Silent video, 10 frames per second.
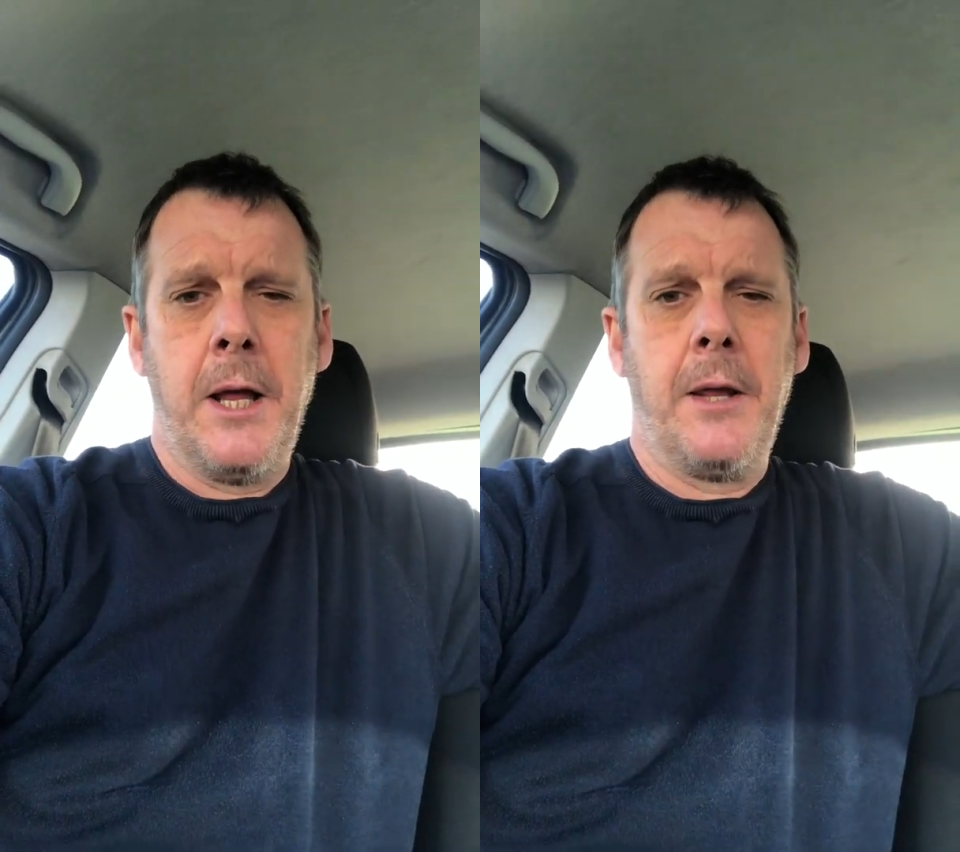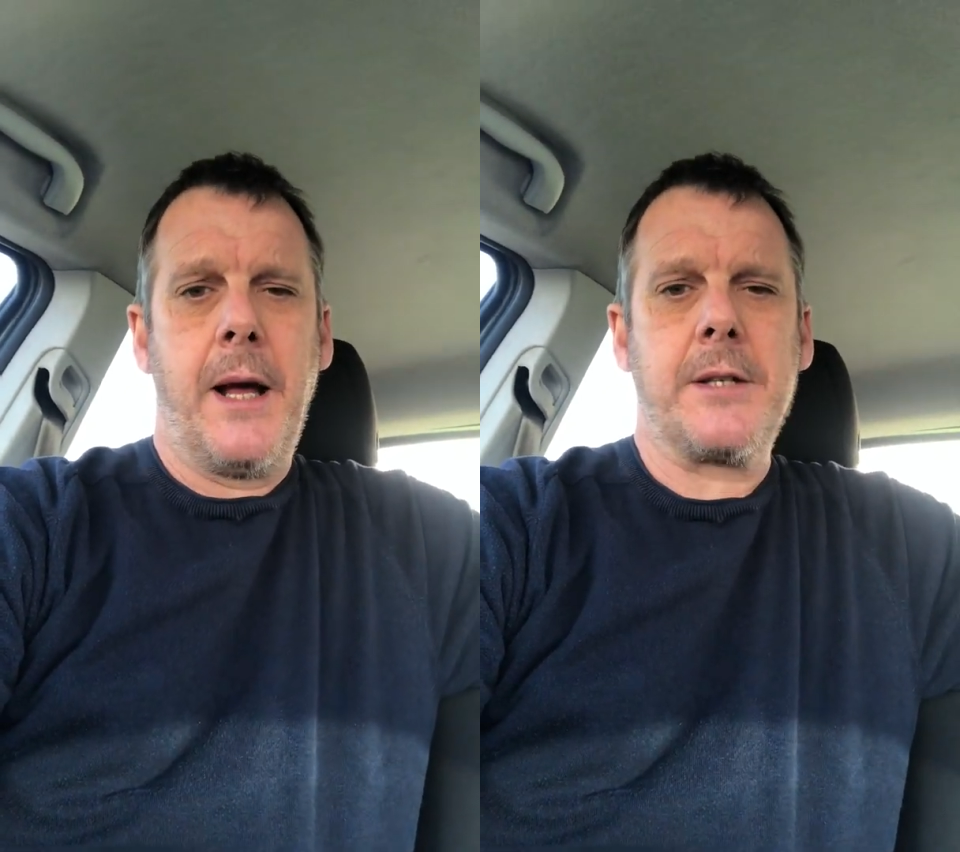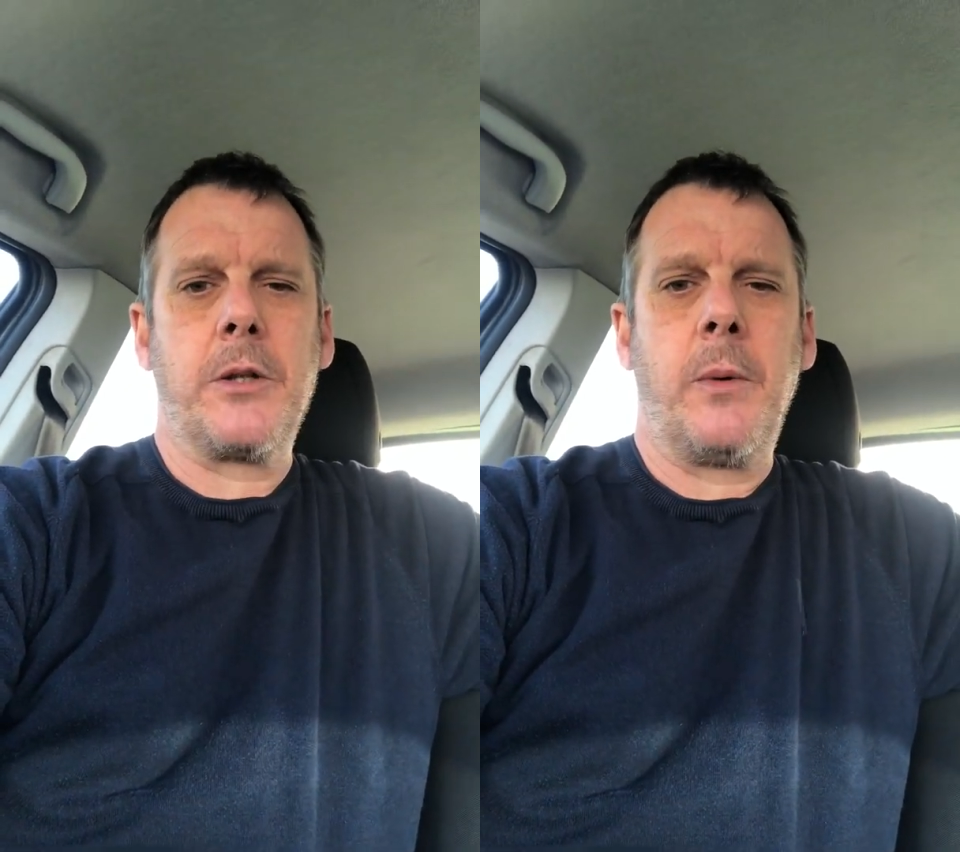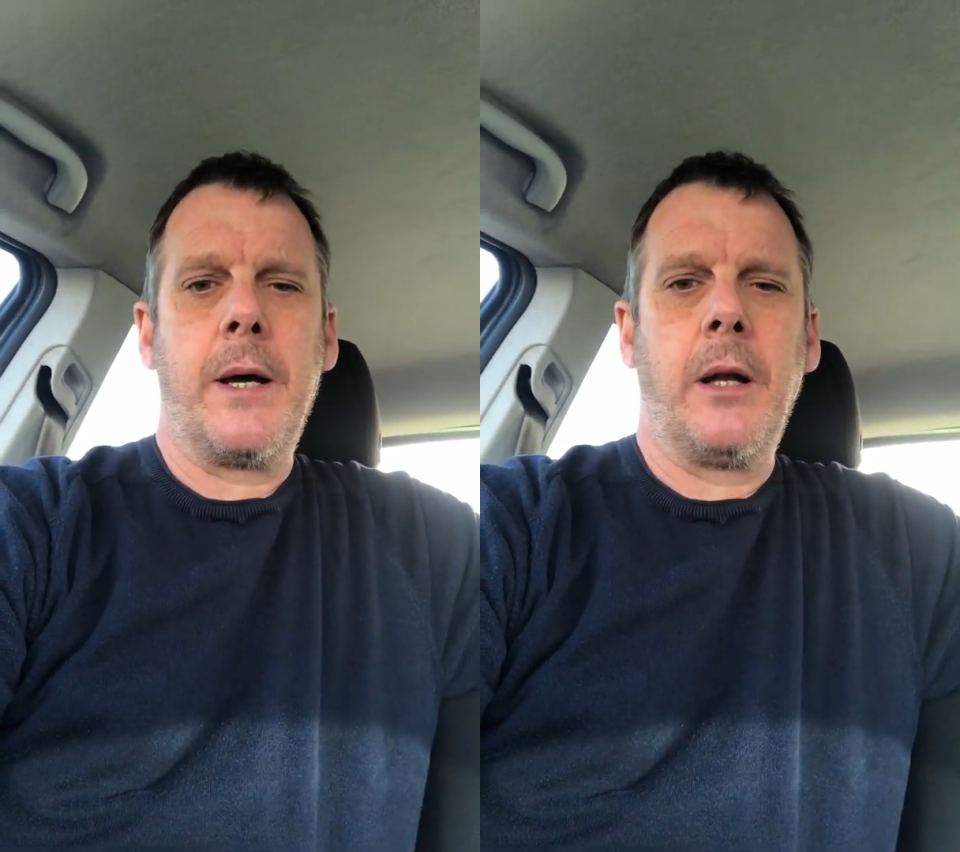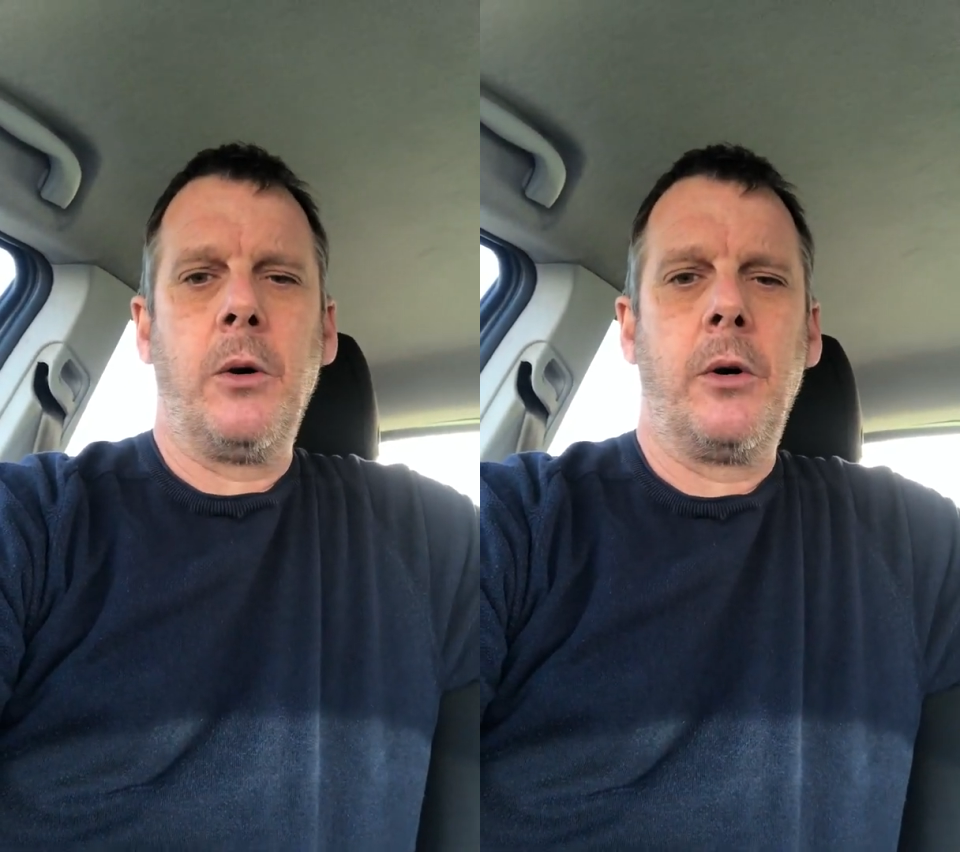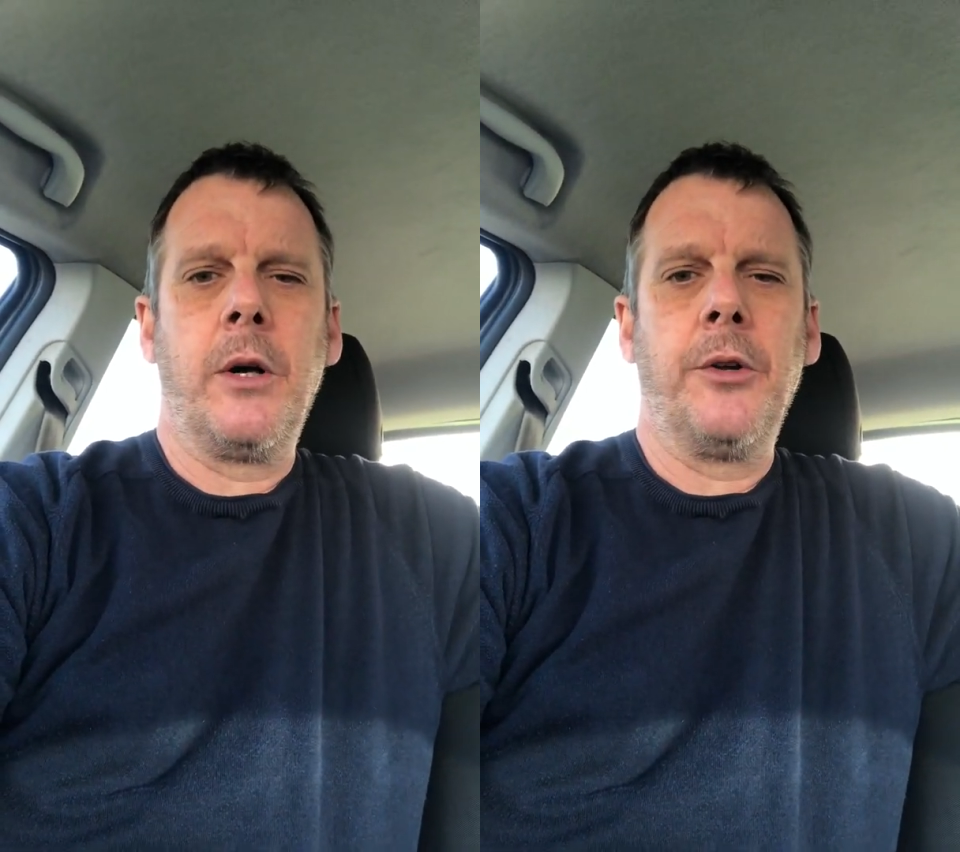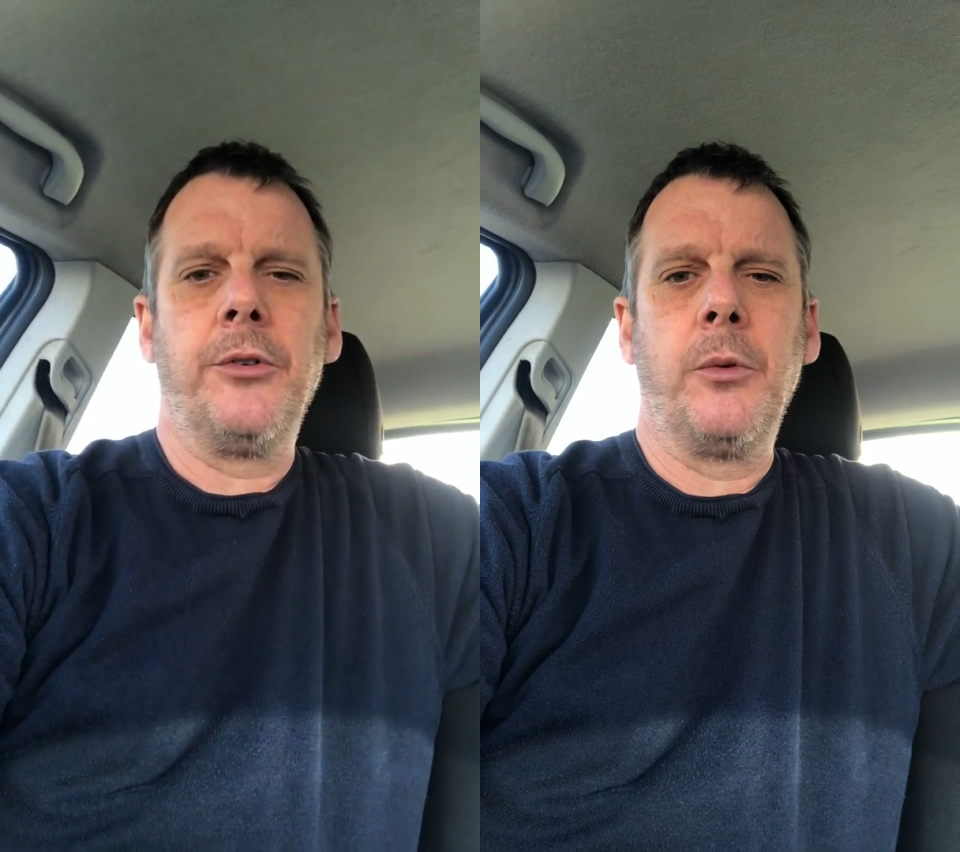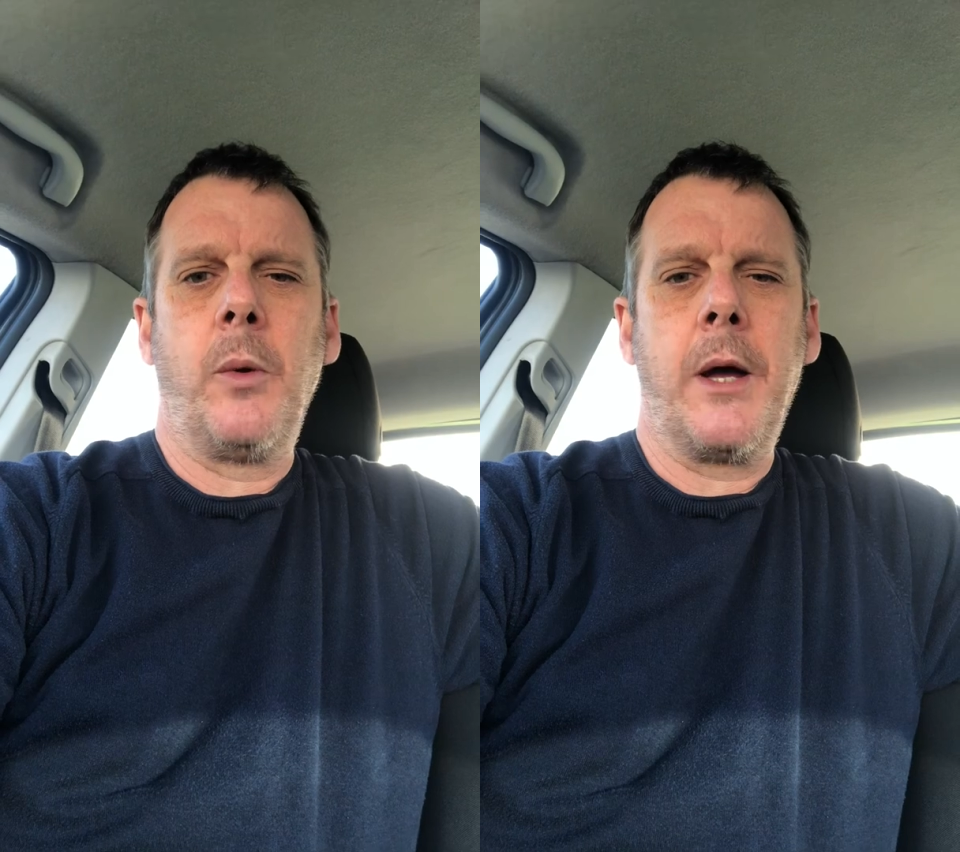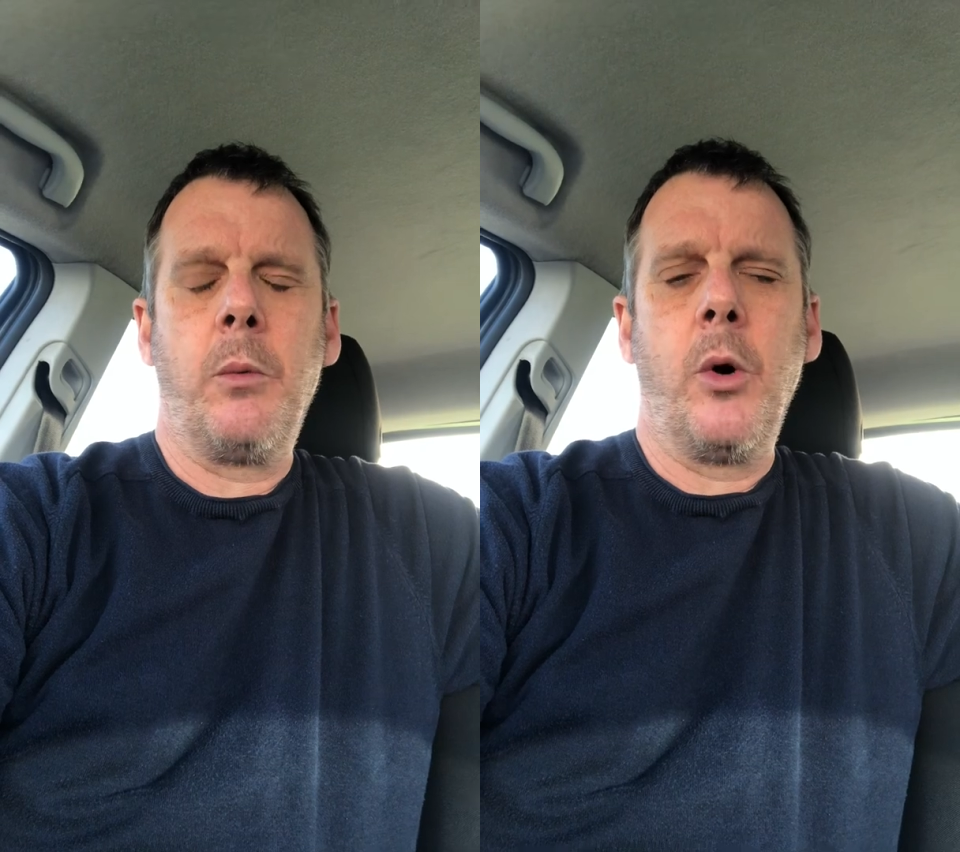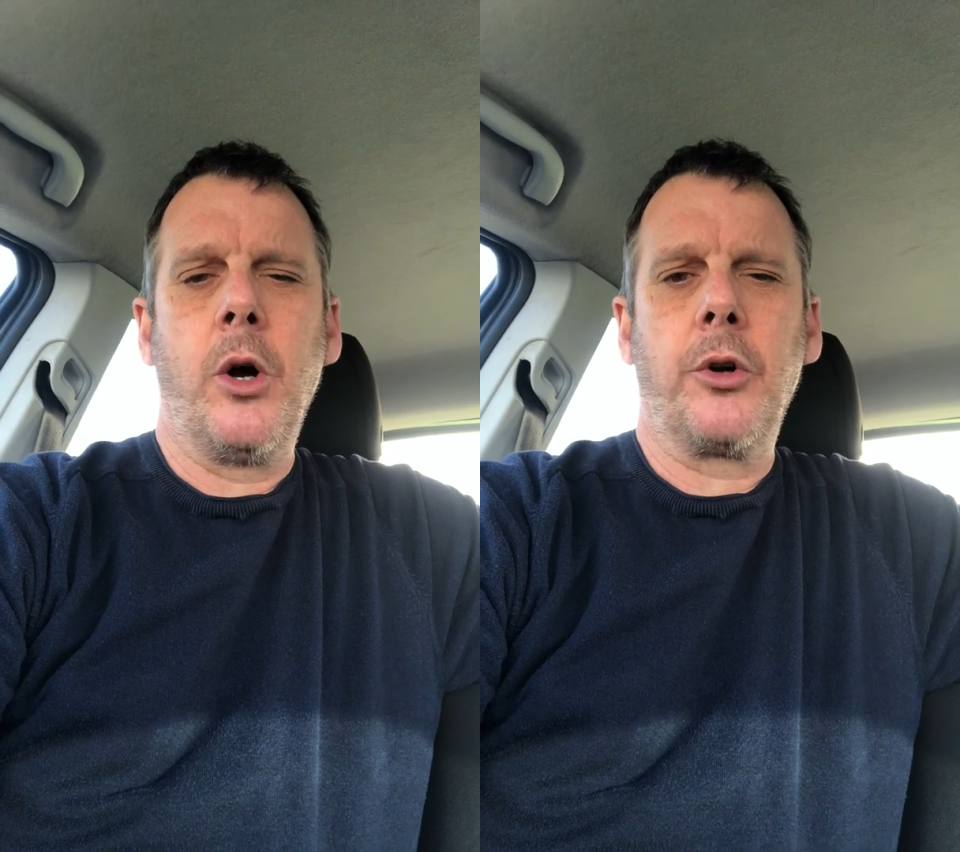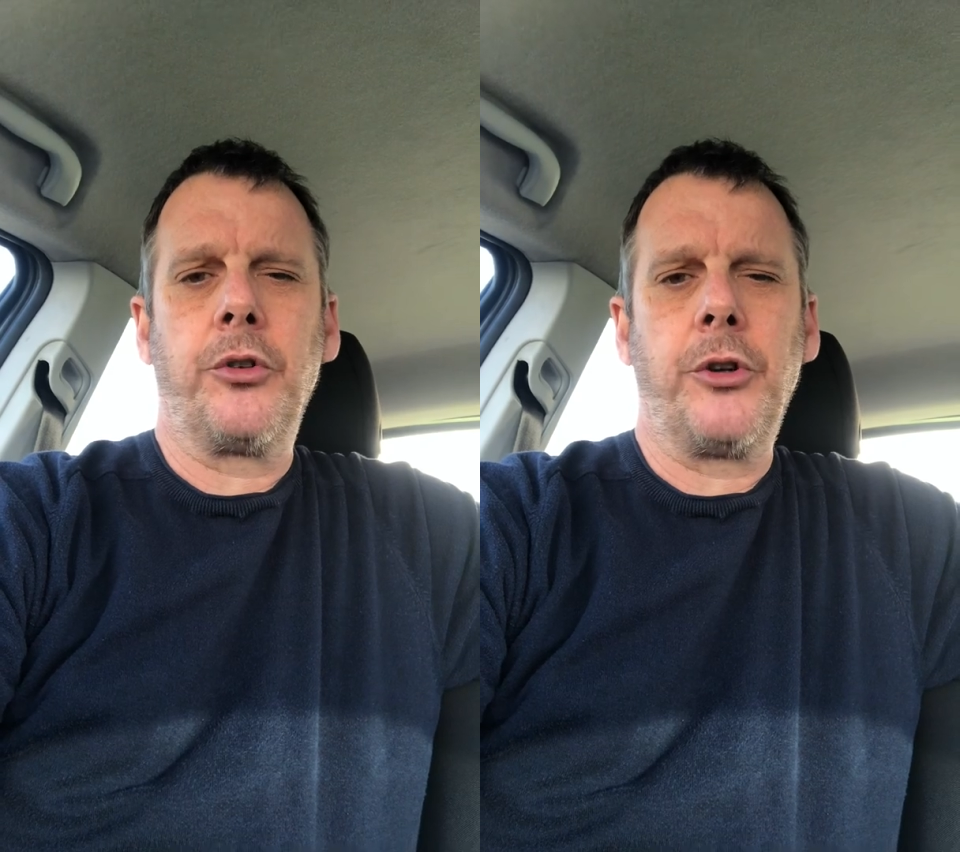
that's the way the law is and the way it works.